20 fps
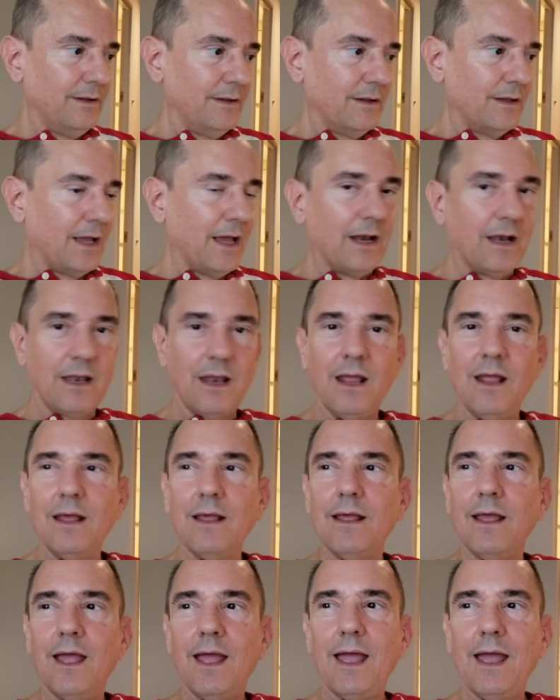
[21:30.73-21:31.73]
And,
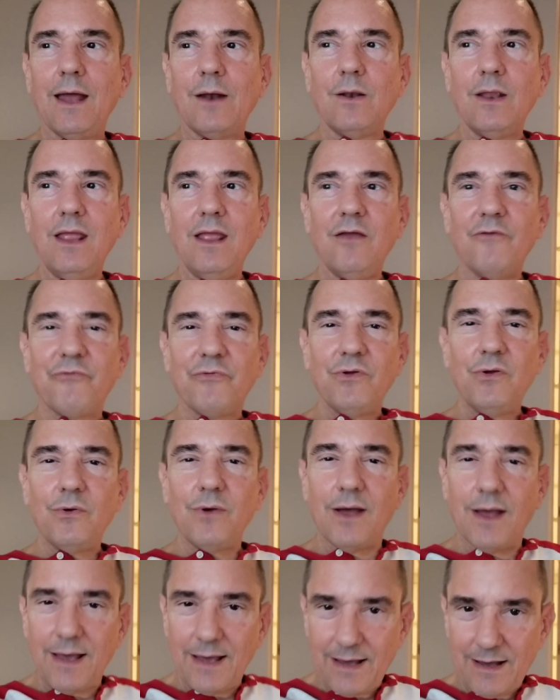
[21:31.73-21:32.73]
and if you
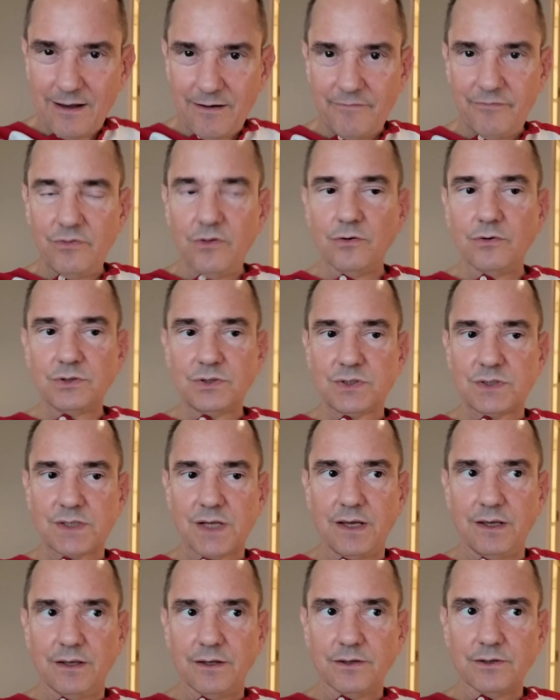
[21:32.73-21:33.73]
have those
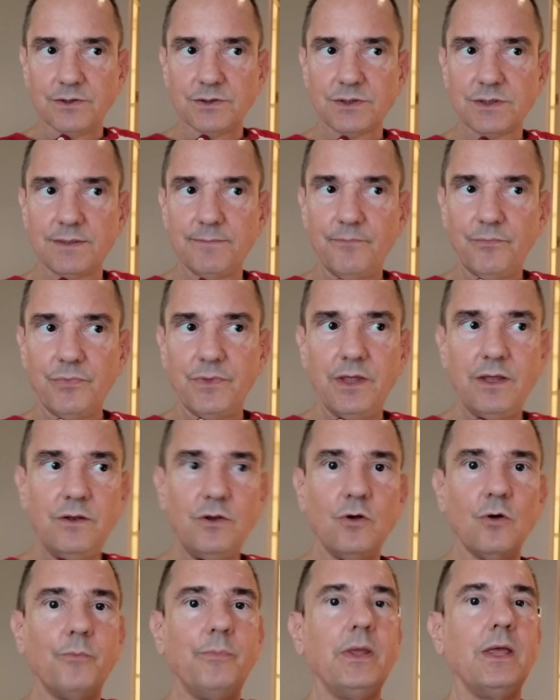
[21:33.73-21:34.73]
skills, then
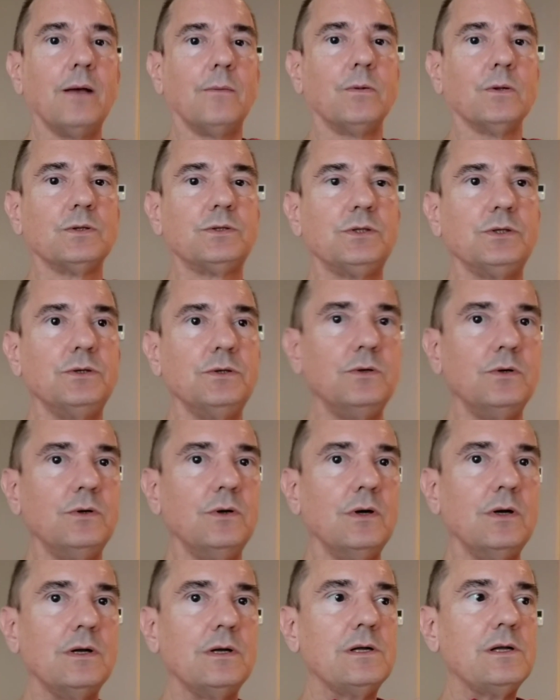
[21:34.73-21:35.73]
you'll be able to
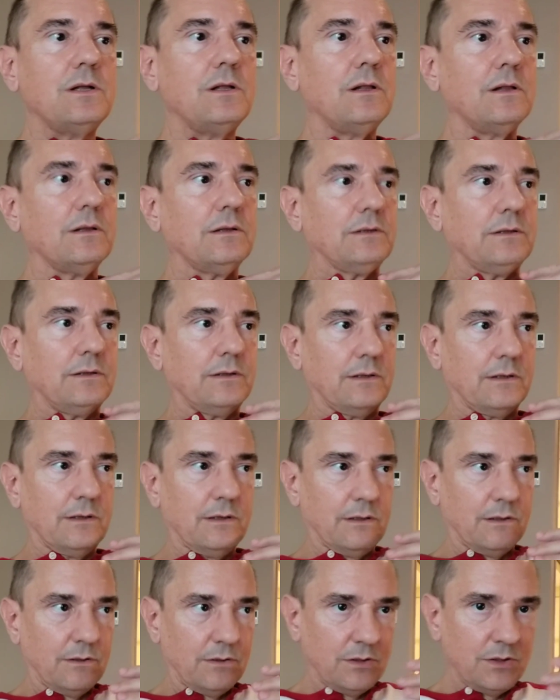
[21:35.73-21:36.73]

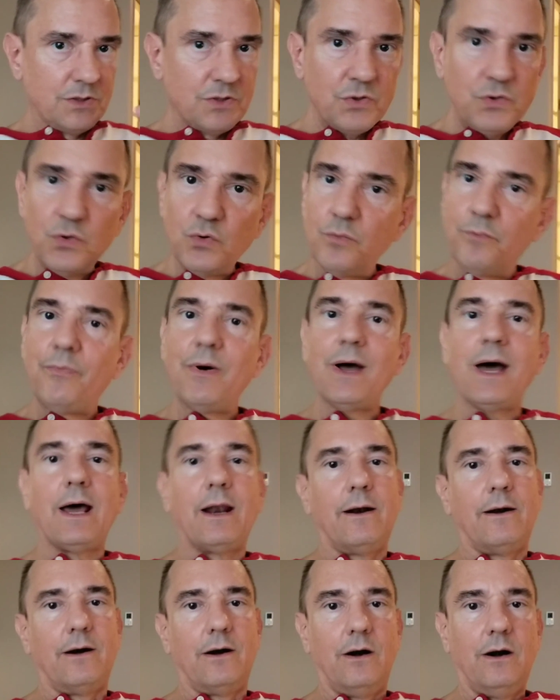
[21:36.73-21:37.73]
do
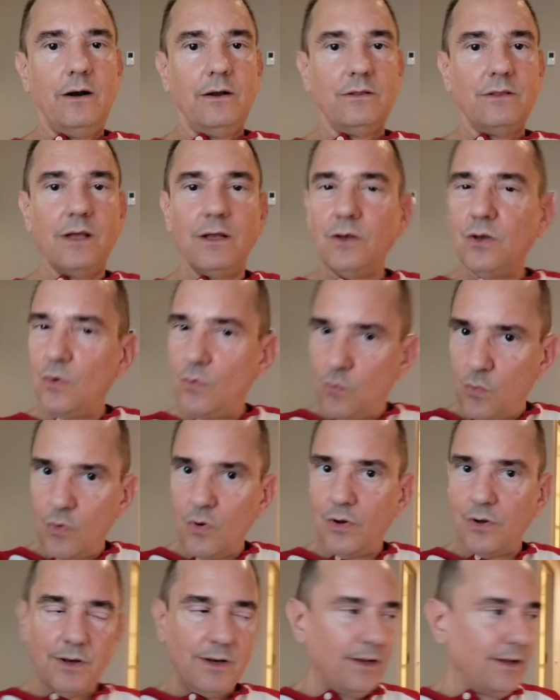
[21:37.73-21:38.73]
better than you
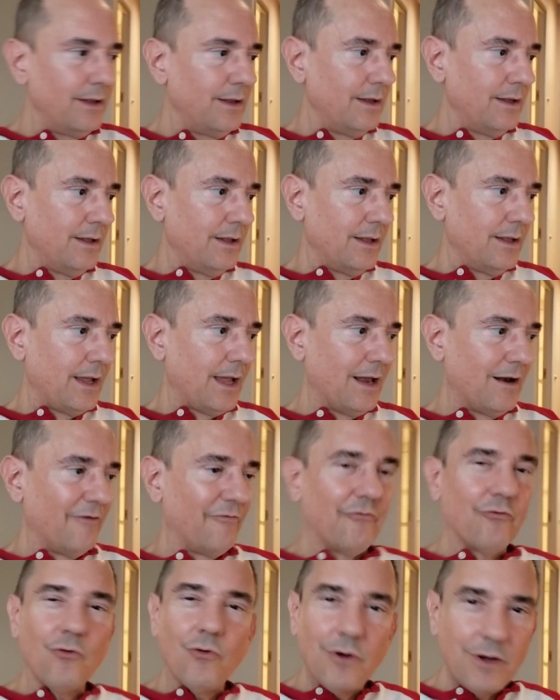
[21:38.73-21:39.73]
would and
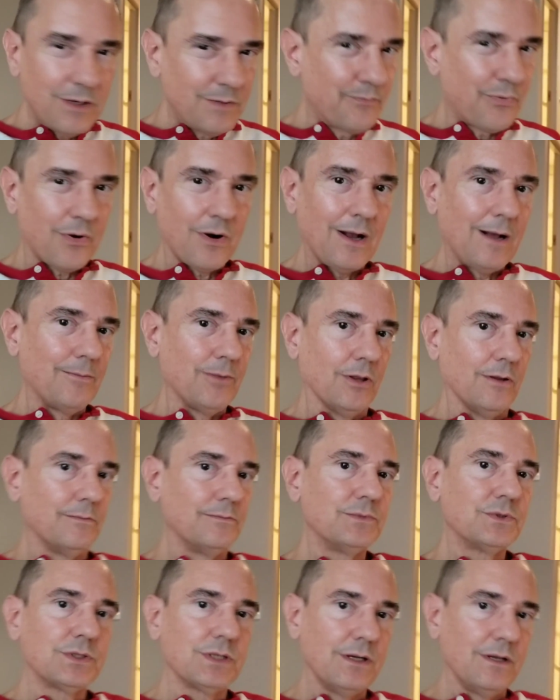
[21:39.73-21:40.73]
avoid
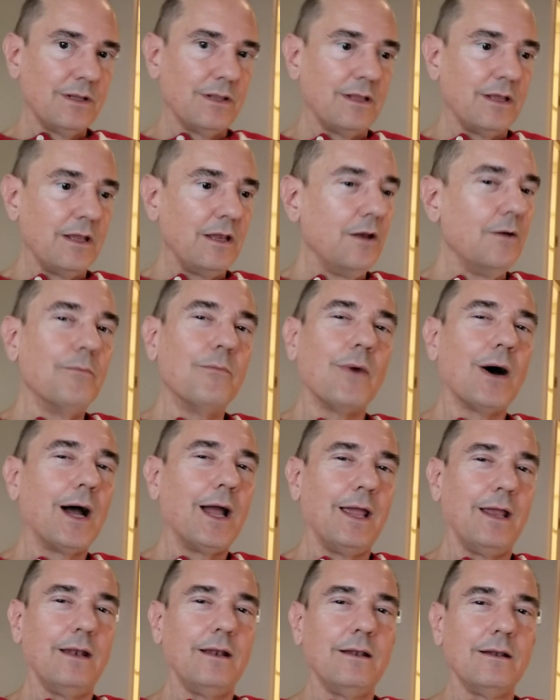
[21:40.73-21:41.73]
problems that you
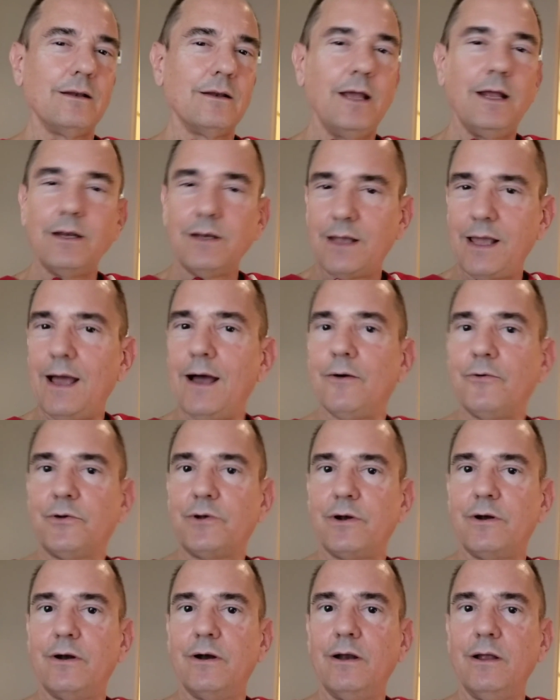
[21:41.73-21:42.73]
might
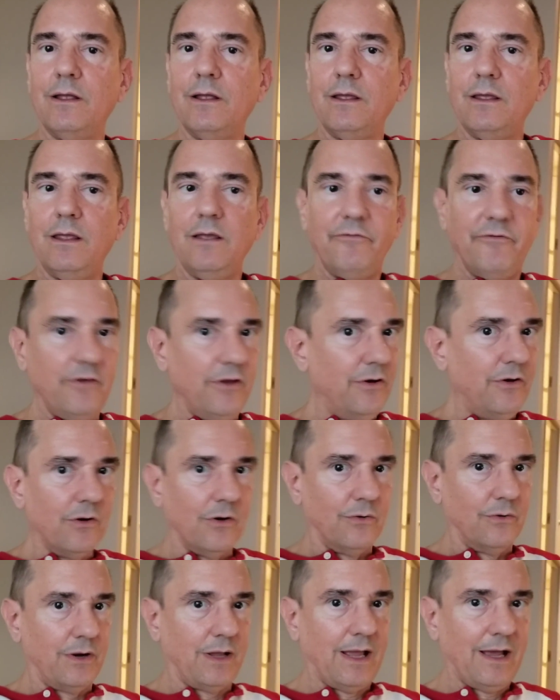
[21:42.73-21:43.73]
encounter if you
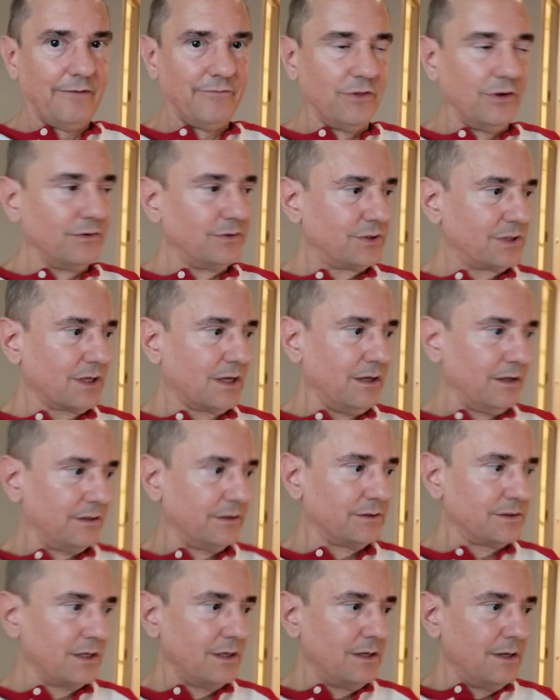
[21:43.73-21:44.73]
don't have those
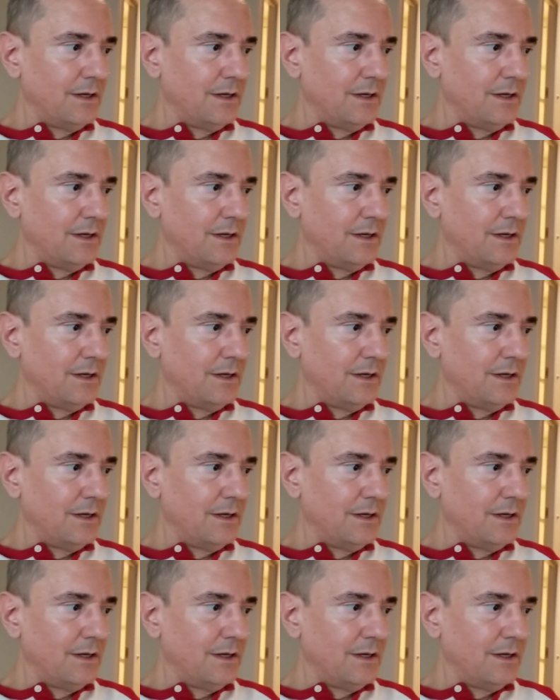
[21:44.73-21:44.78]
skills.